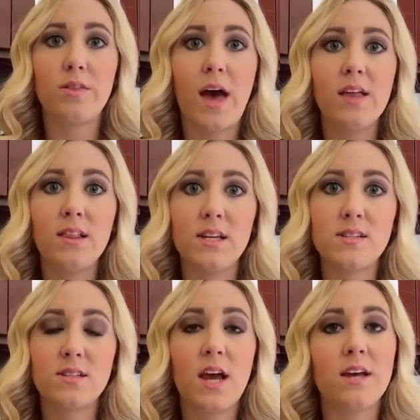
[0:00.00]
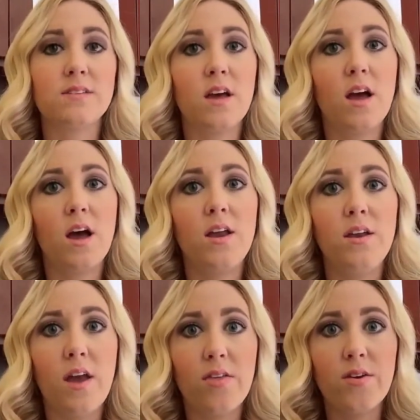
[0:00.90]
that list as
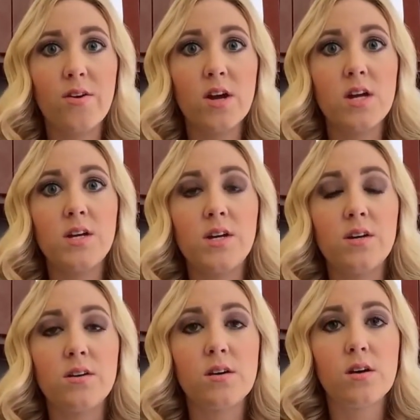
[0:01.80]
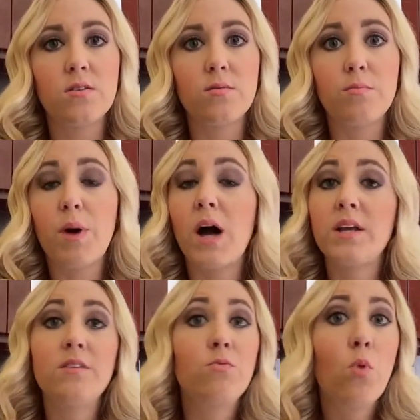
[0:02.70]
another
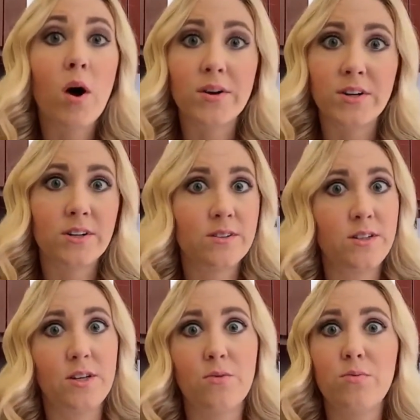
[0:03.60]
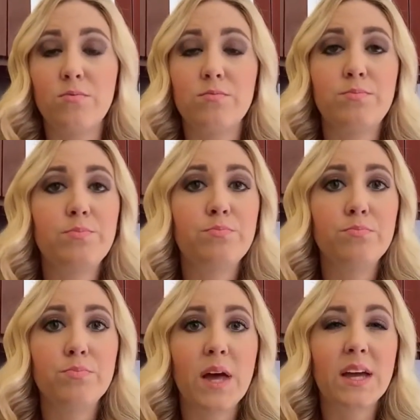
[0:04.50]
body of water,
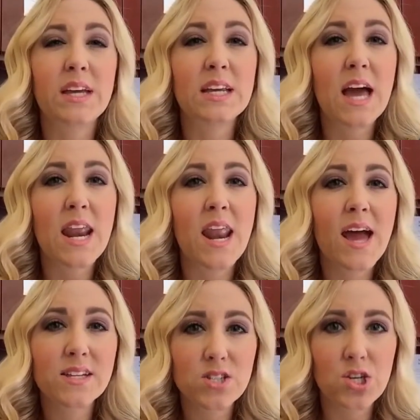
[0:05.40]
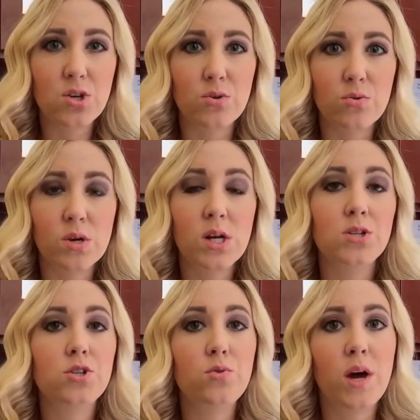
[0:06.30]
that can connect you
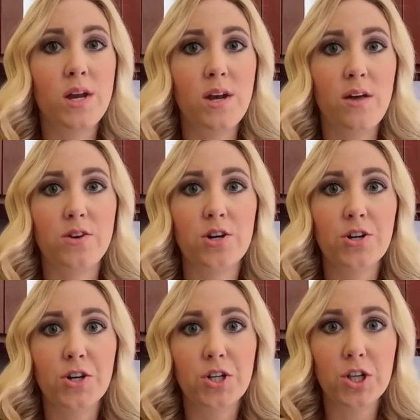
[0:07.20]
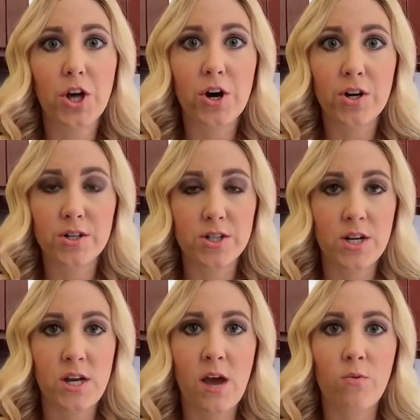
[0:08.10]
to another large
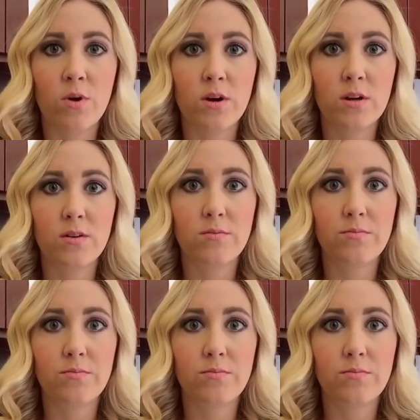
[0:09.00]
network,